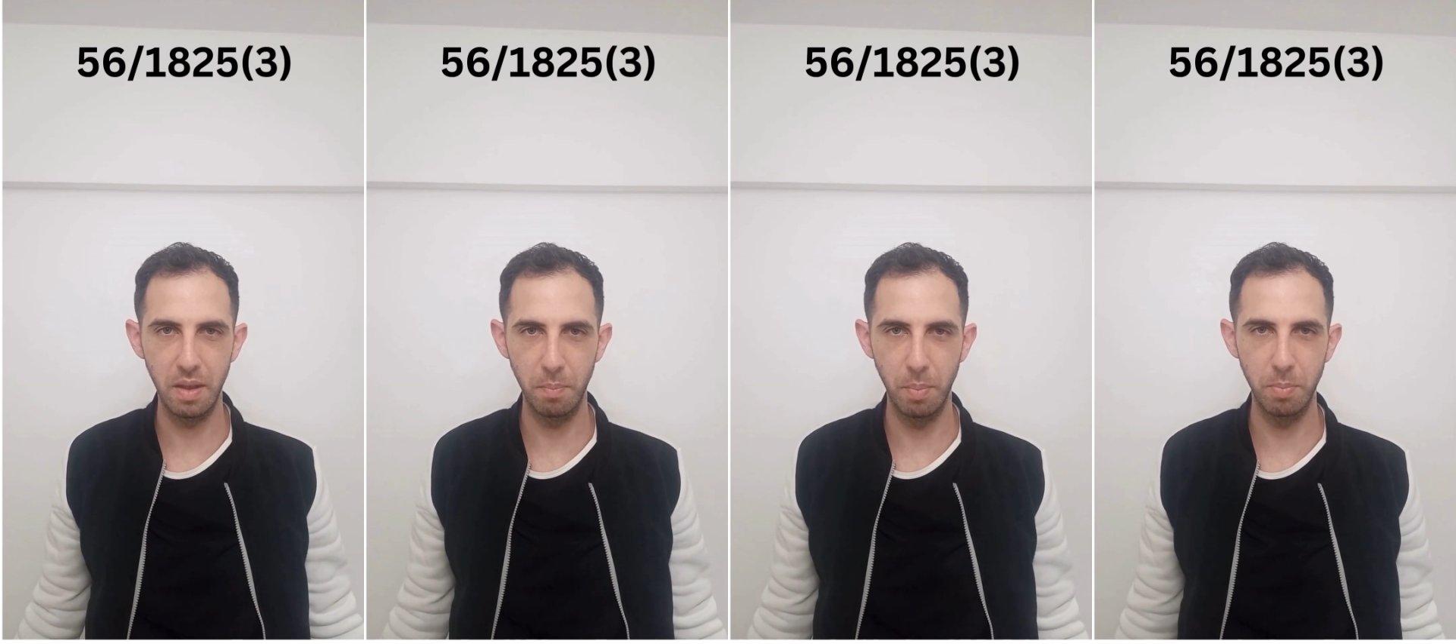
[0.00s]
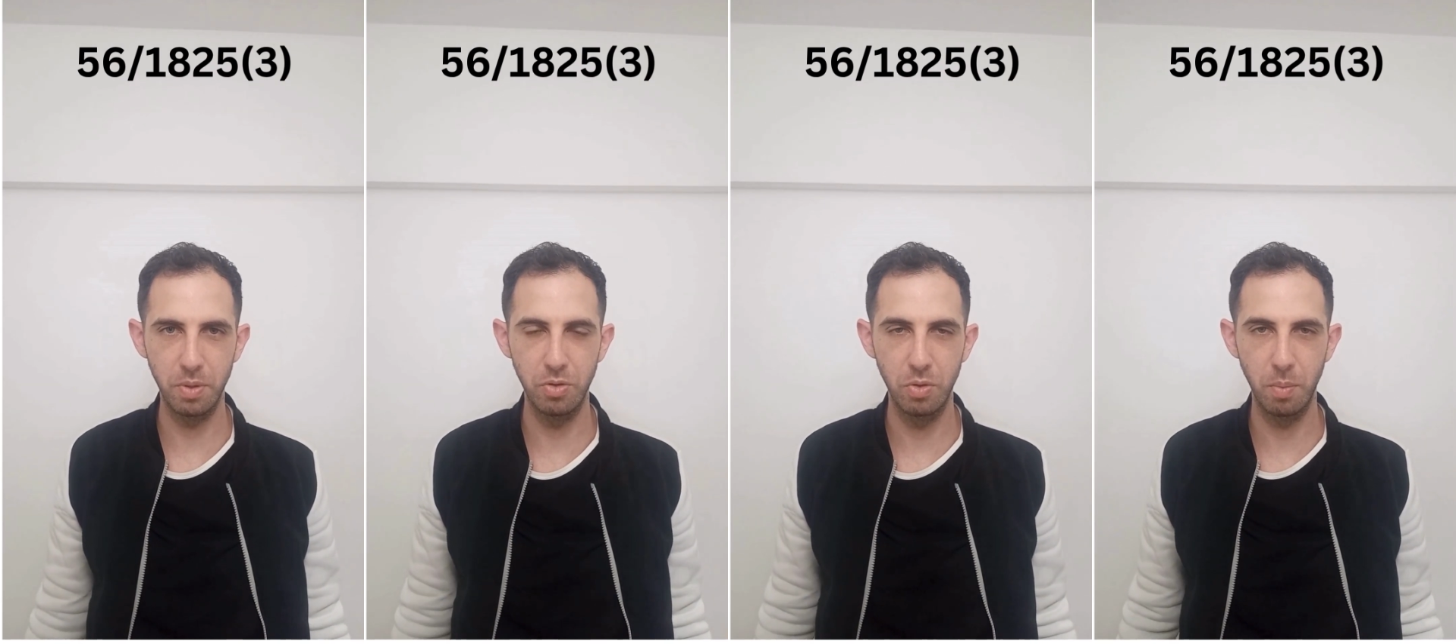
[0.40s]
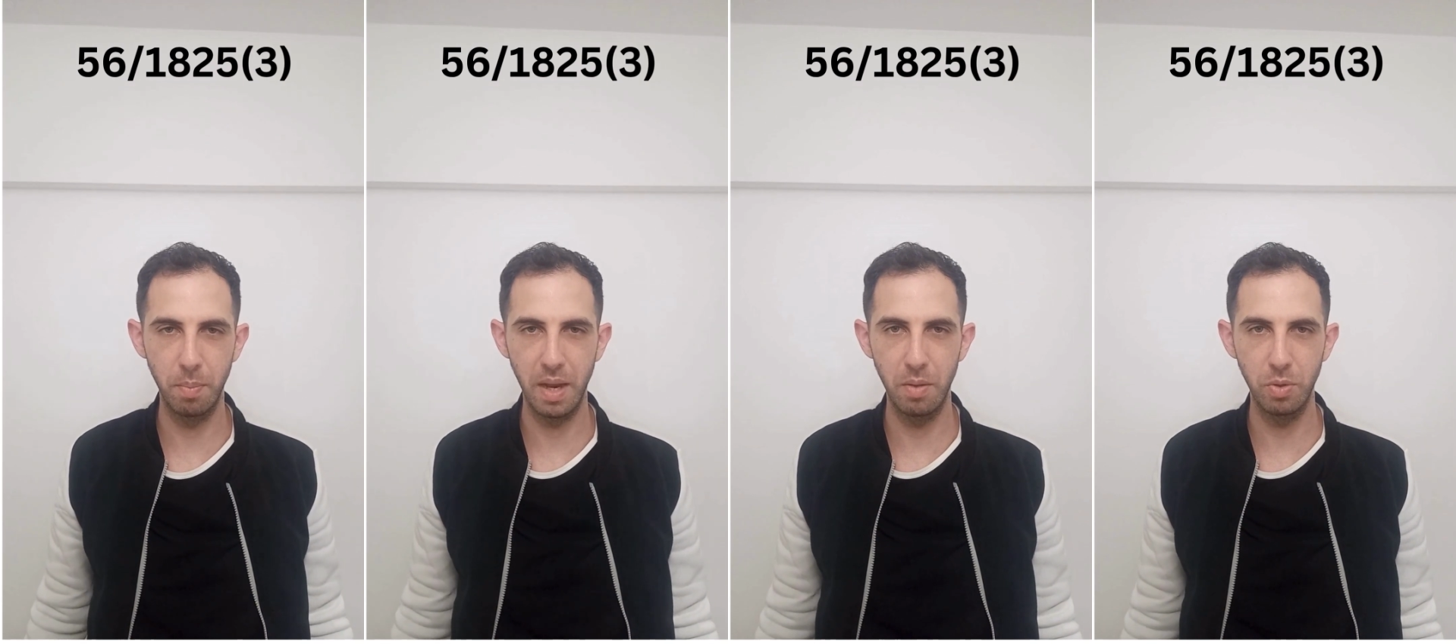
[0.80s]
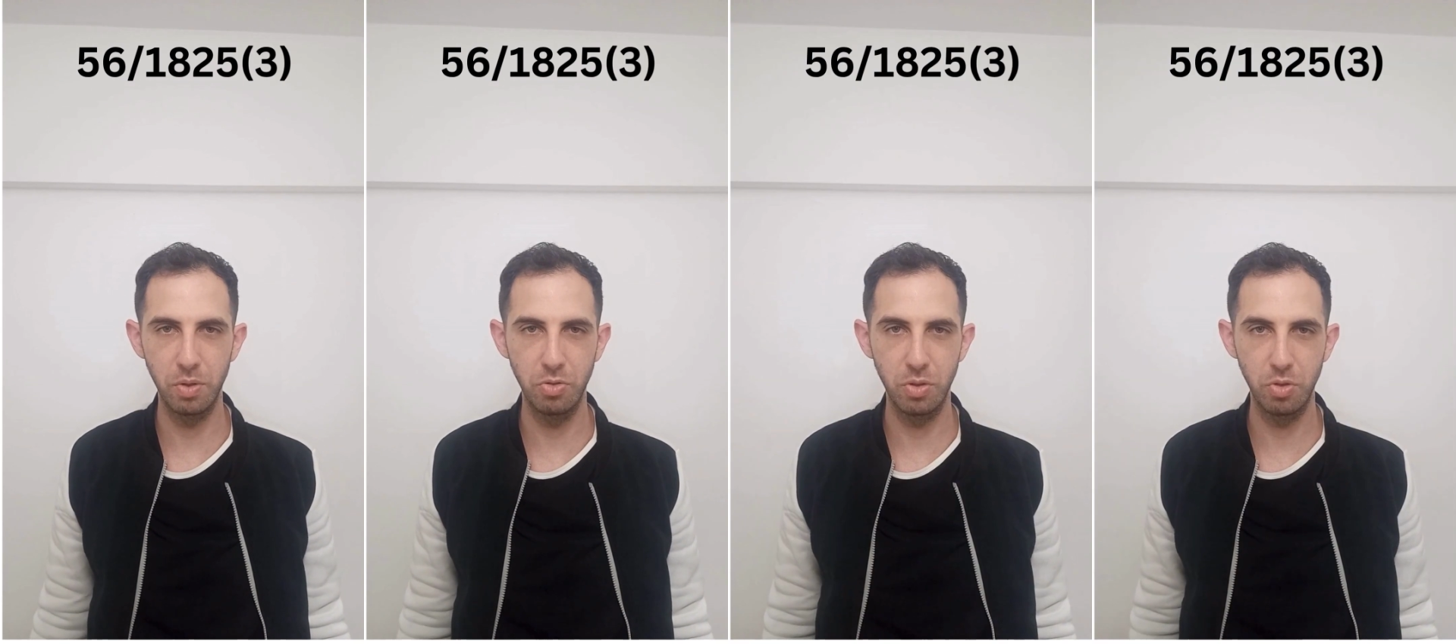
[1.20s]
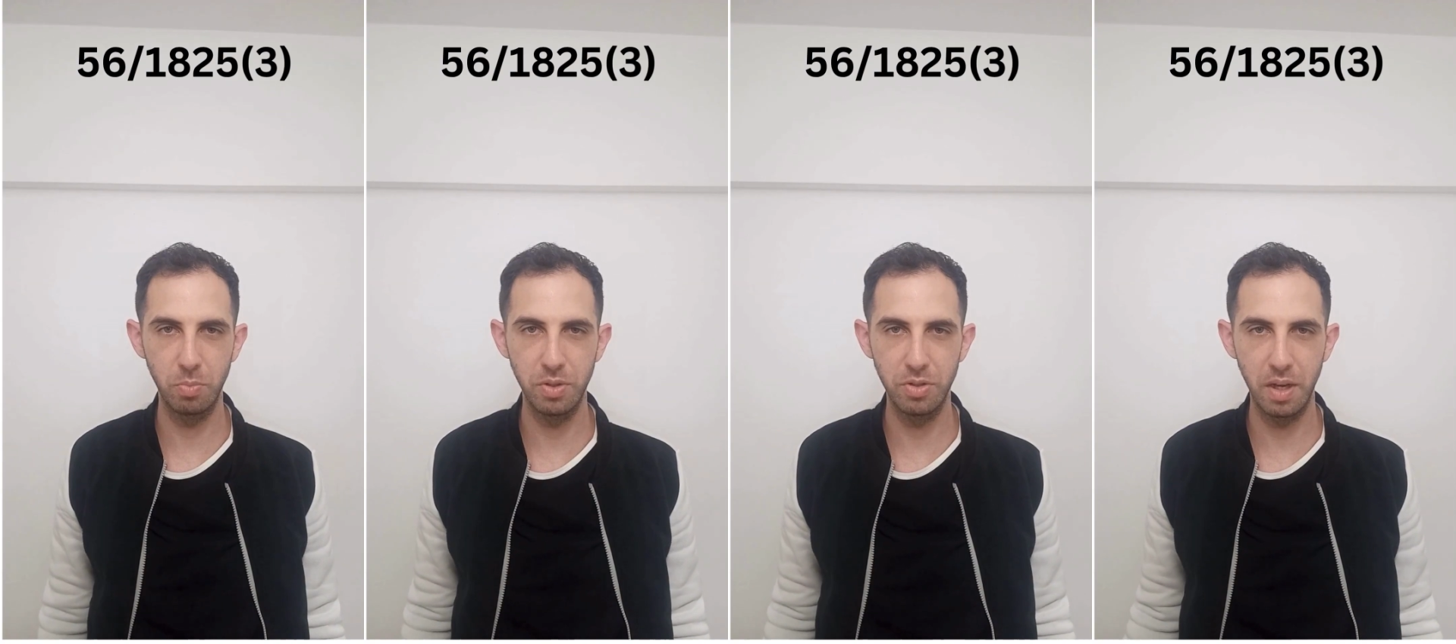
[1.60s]
bumped into a man with a strange
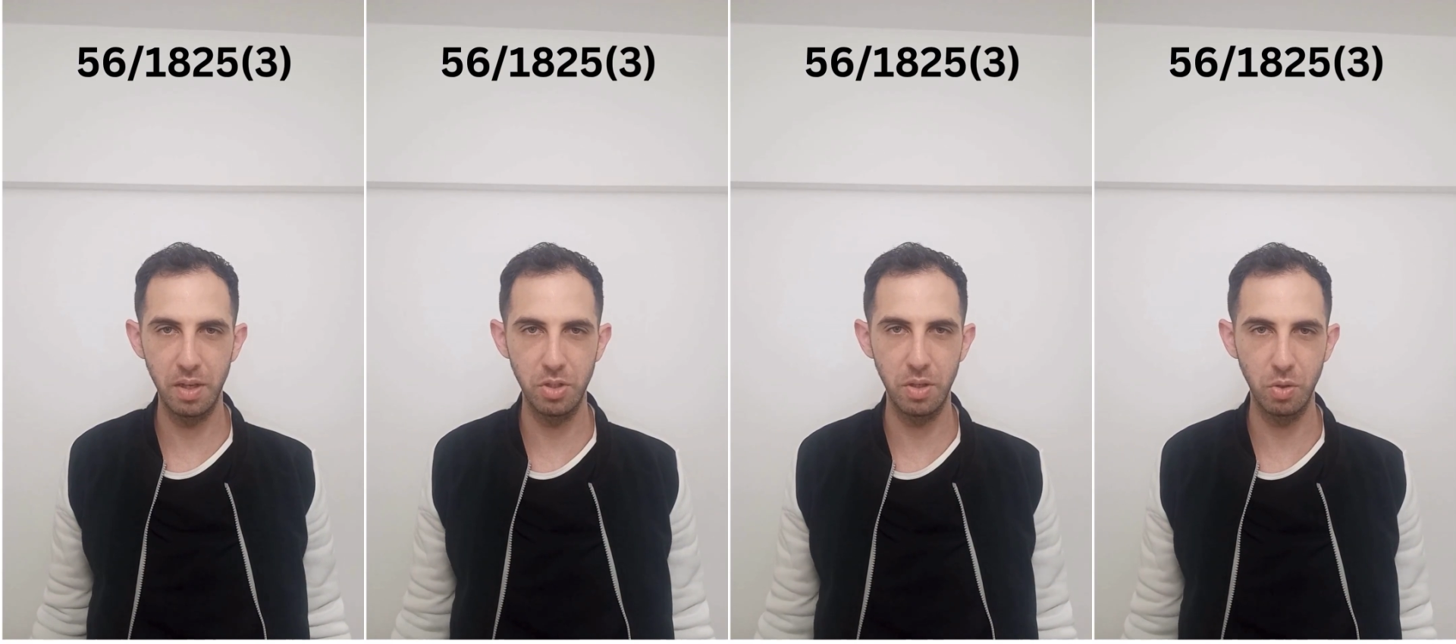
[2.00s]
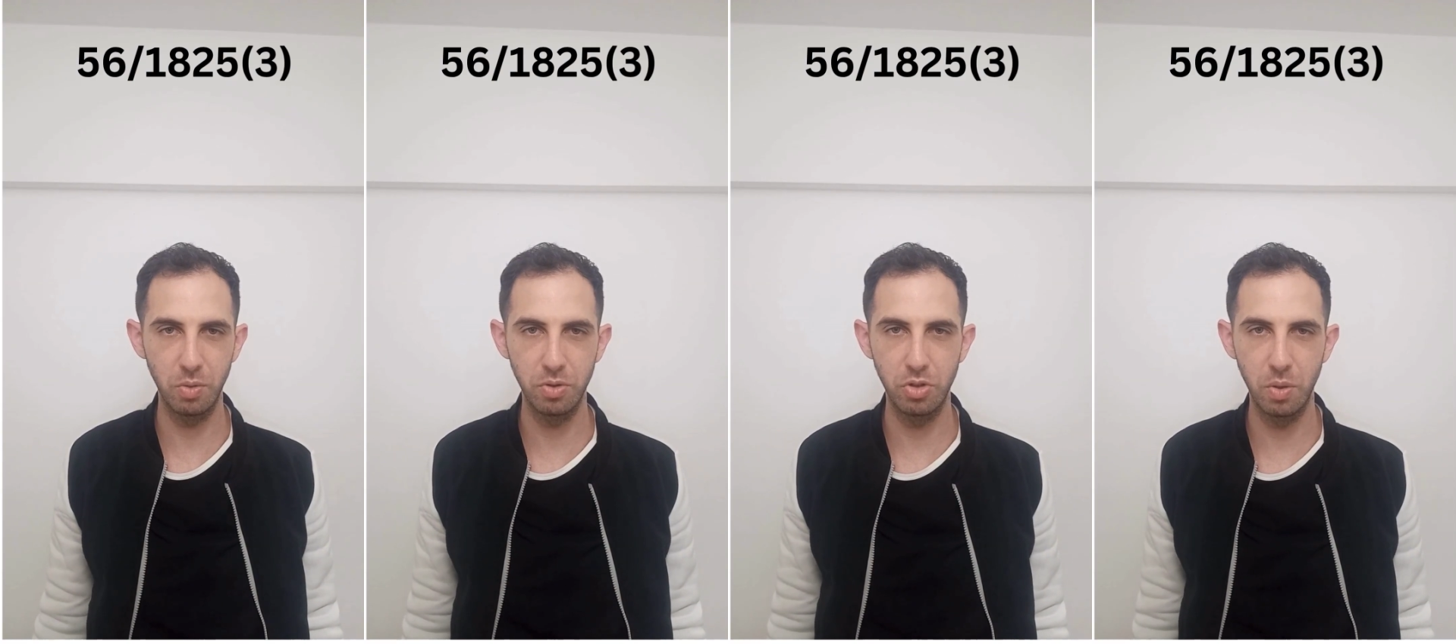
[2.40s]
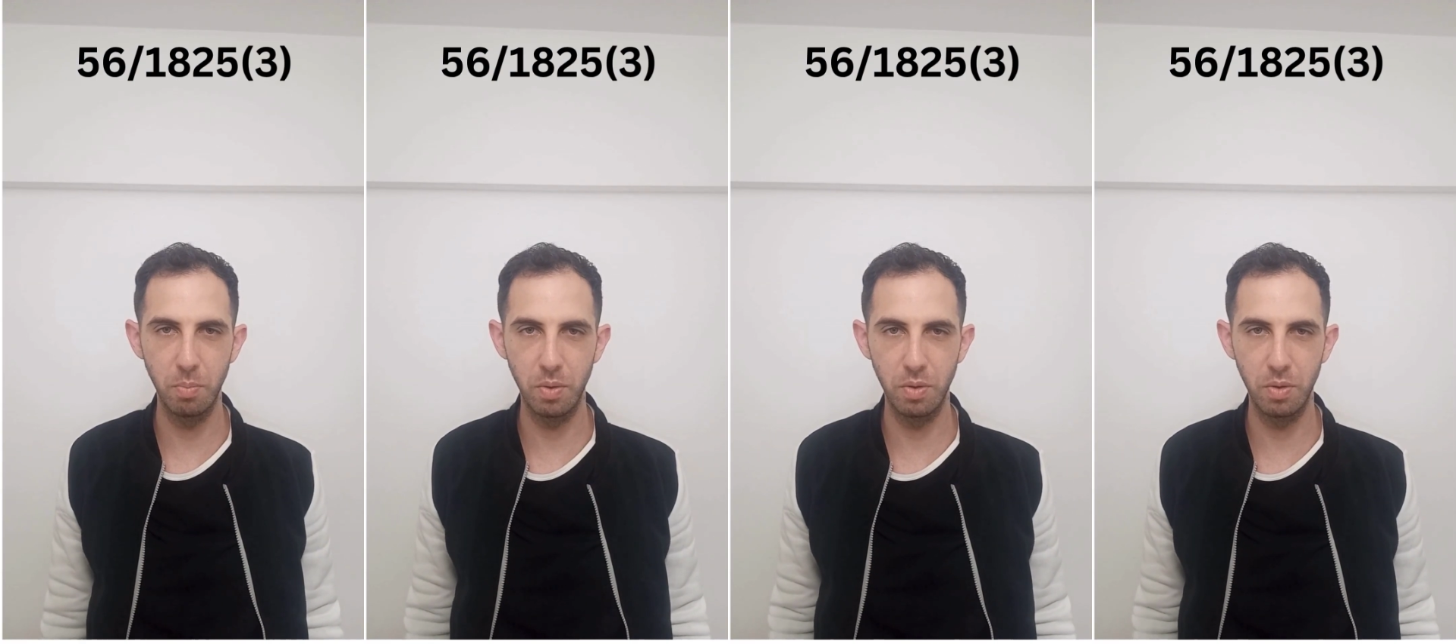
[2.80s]
mustache in a coffee shop?